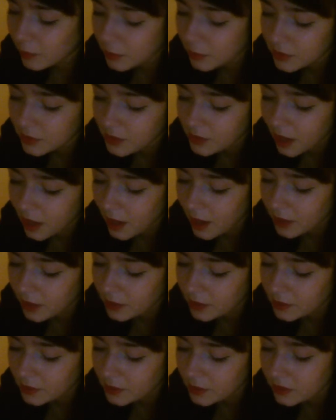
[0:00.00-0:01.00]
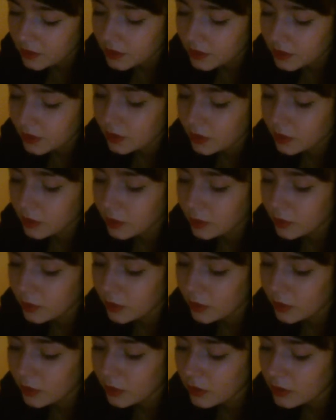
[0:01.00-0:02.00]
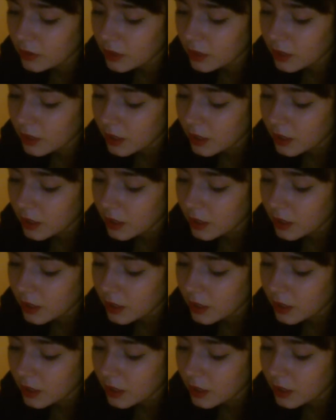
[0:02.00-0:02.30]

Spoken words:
besides that he knew he could